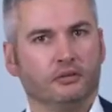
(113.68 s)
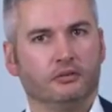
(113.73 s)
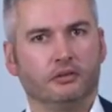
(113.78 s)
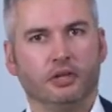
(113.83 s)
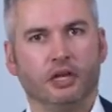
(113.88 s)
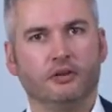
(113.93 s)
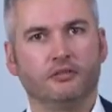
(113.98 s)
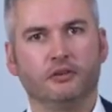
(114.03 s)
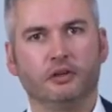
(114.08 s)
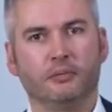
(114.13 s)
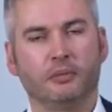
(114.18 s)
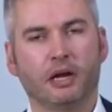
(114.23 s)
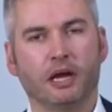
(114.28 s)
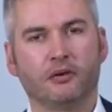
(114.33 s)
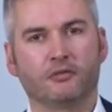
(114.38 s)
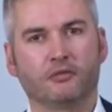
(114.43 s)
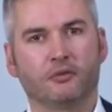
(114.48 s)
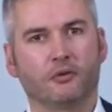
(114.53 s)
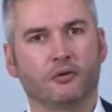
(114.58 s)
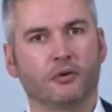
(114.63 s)
telephony
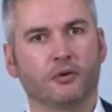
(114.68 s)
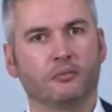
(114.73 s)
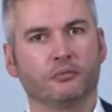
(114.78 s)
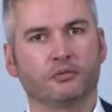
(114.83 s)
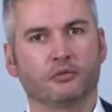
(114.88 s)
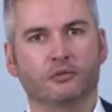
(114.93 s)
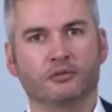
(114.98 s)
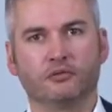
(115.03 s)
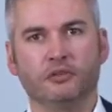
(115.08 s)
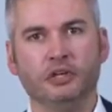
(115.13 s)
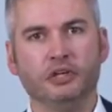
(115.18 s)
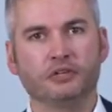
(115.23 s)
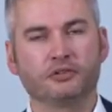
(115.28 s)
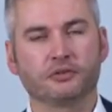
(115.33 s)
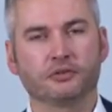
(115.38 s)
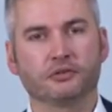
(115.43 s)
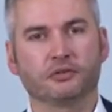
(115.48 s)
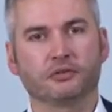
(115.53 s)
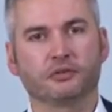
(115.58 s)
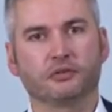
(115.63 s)
platforms or
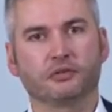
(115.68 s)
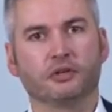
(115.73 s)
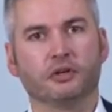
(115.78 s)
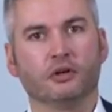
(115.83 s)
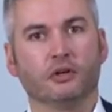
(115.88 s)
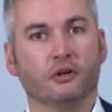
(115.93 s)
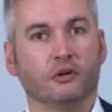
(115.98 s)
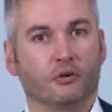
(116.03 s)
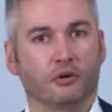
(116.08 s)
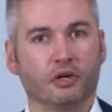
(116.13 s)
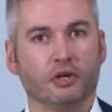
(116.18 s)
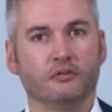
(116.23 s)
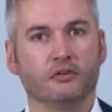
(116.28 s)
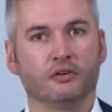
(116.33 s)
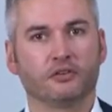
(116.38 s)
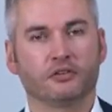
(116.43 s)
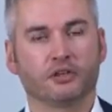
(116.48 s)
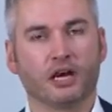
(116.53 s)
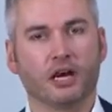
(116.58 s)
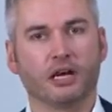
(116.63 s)
features, or
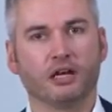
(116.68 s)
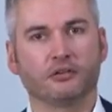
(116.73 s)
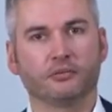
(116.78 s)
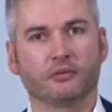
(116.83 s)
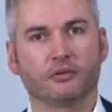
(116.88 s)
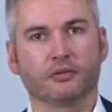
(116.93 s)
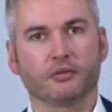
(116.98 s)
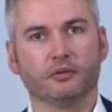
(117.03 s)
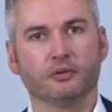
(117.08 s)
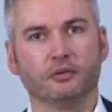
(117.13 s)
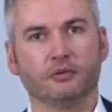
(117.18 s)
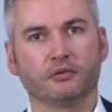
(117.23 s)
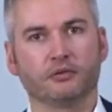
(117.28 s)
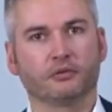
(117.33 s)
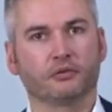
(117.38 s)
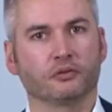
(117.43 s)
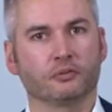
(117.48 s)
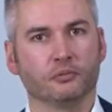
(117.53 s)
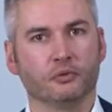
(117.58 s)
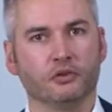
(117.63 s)
even size with the
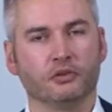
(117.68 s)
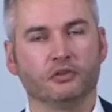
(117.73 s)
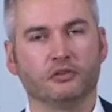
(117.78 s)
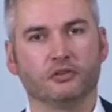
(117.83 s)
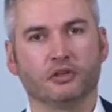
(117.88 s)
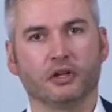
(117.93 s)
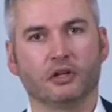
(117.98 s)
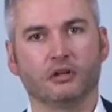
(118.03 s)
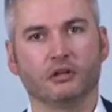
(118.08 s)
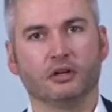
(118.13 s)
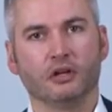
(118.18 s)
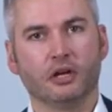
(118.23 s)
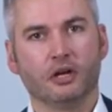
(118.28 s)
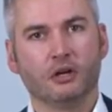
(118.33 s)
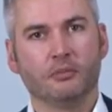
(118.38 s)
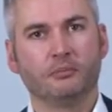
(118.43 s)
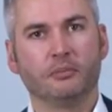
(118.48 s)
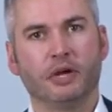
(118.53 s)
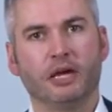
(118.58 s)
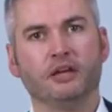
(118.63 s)
users, a multi-cell,
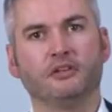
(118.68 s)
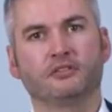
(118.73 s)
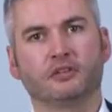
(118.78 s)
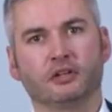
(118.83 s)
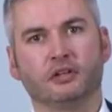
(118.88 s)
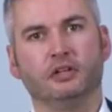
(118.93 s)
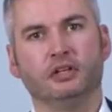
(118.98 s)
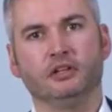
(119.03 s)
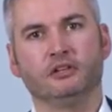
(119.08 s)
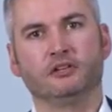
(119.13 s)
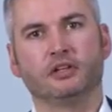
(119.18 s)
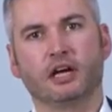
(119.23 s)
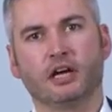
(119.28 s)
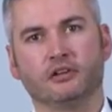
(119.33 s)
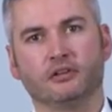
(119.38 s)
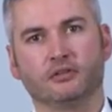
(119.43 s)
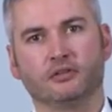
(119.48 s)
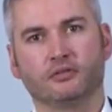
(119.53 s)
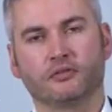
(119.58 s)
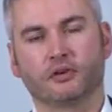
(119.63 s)
based on these
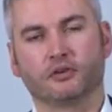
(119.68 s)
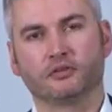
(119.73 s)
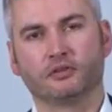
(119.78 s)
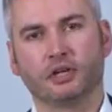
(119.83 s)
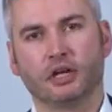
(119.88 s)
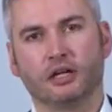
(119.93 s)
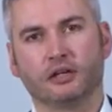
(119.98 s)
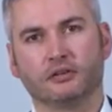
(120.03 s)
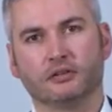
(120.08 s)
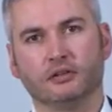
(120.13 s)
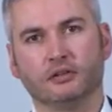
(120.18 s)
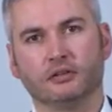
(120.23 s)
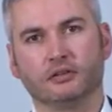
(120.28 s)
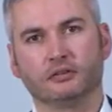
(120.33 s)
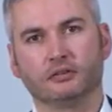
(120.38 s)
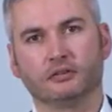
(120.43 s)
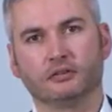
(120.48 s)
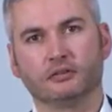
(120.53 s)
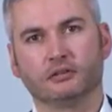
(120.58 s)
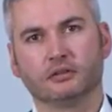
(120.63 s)
license
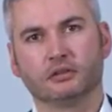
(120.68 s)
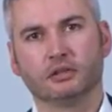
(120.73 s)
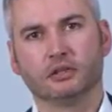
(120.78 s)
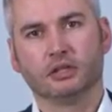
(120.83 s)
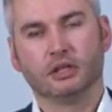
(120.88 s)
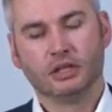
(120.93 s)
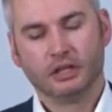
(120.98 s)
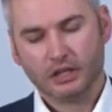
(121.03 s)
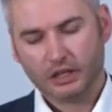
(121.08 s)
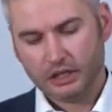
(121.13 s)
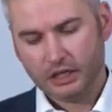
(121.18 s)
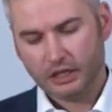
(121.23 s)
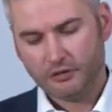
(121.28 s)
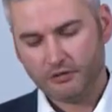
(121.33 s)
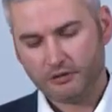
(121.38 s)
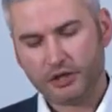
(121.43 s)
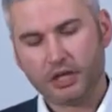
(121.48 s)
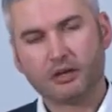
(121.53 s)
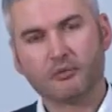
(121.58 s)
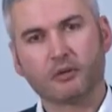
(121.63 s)
functionalities.
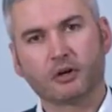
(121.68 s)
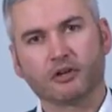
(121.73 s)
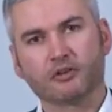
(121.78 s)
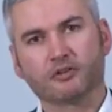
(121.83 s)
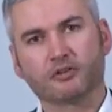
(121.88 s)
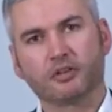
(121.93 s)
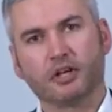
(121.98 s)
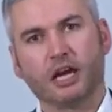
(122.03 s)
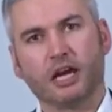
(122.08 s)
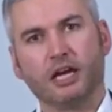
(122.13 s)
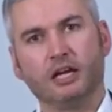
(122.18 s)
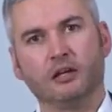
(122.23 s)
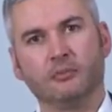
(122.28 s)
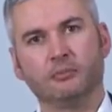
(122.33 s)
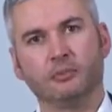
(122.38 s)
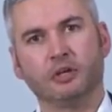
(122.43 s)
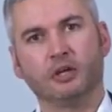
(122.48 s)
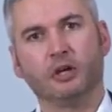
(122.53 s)
If you then want to scale it